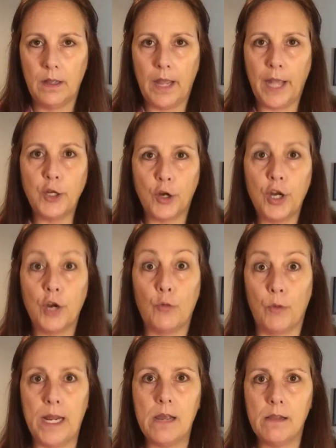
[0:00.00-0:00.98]
and you're going to
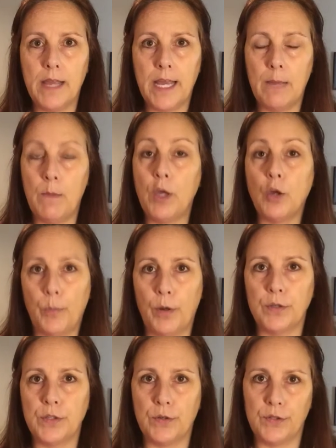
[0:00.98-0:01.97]
reclaim your
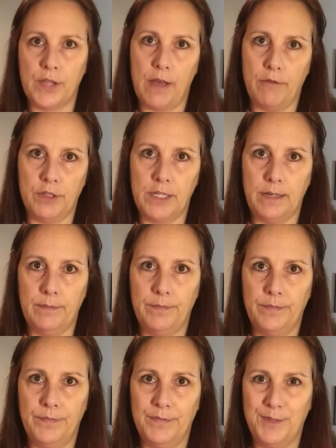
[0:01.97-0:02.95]
personal sovereignty.
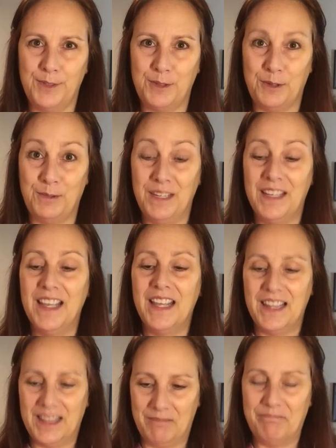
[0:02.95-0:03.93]
So
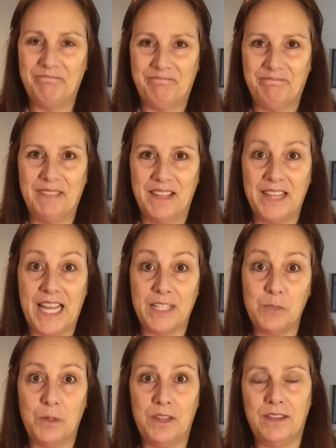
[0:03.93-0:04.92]

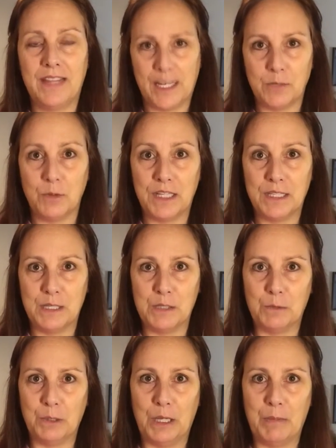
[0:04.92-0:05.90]
that's what this is
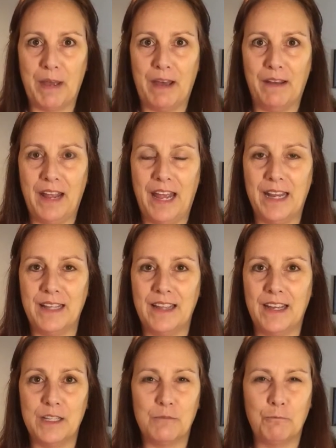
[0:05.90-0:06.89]
really about. And
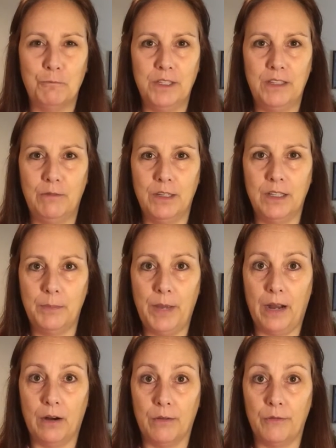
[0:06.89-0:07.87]
it's really, really
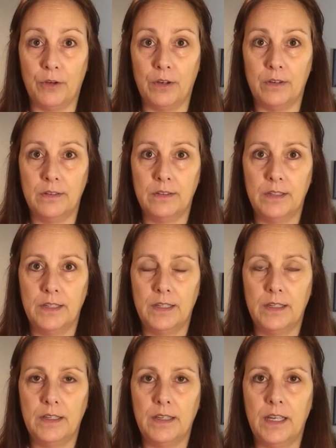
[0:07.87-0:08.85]
powerful.
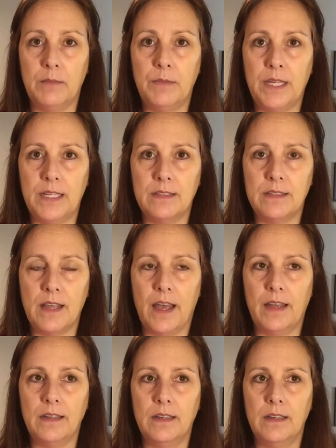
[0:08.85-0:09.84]
It means
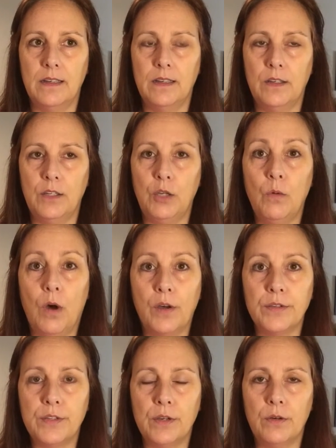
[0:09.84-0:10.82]
that you
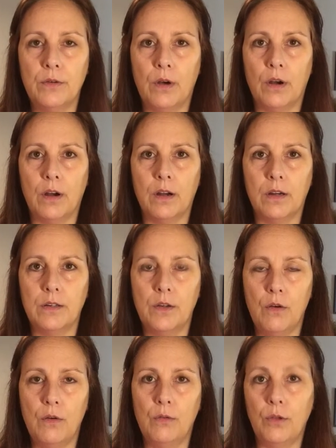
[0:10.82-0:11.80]
also are
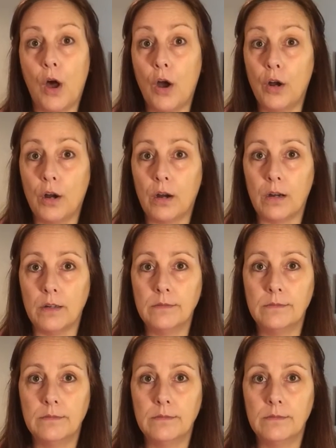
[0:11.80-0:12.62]
no longer